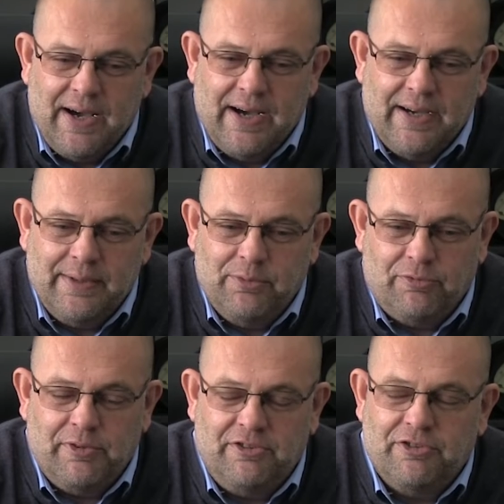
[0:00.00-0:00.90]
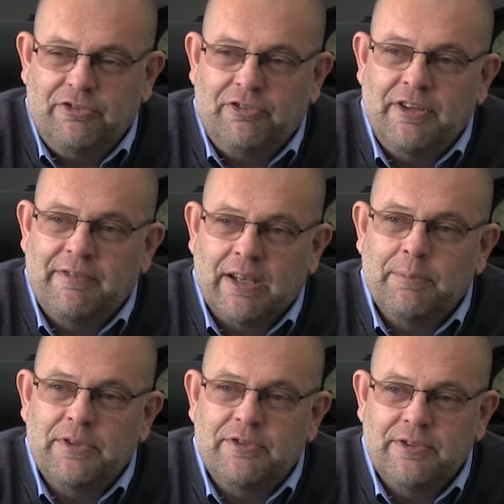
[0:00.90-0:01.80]
I was a research and
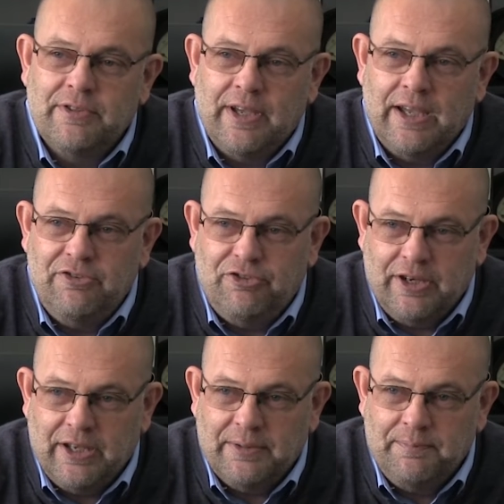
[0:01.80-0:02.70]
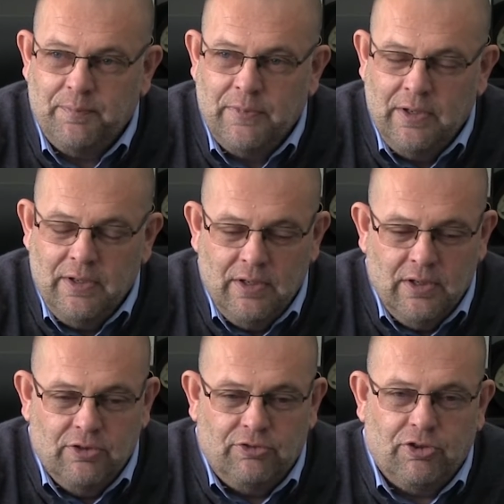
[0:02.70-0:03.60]
development engineer.
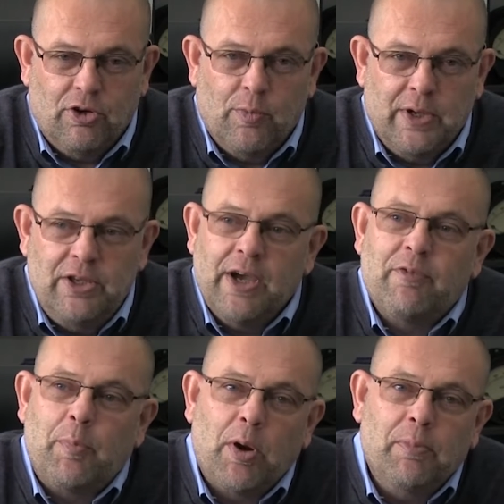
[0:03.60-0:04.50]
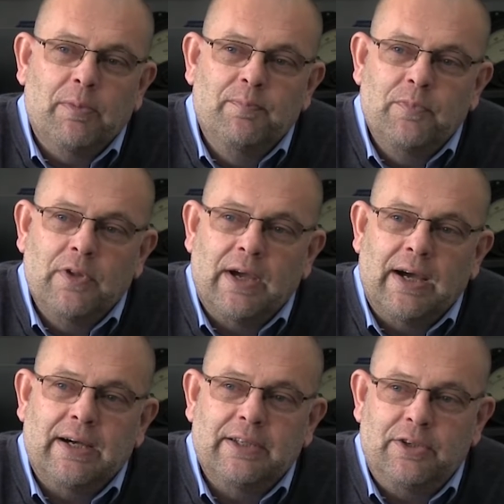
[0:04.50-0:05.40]
So when you have a problem
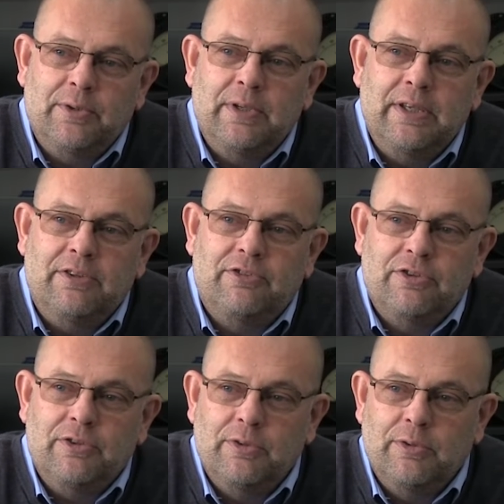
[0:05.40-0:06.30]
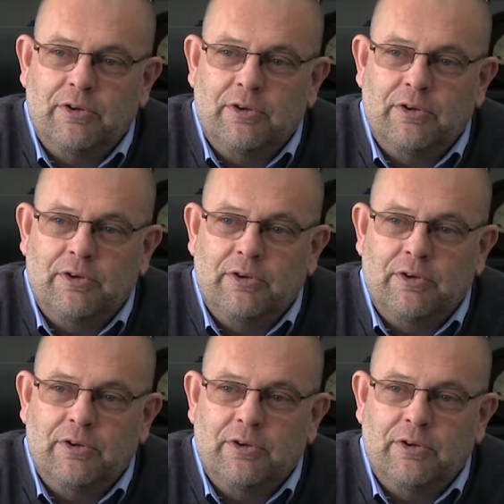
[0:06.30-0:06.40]
and you need to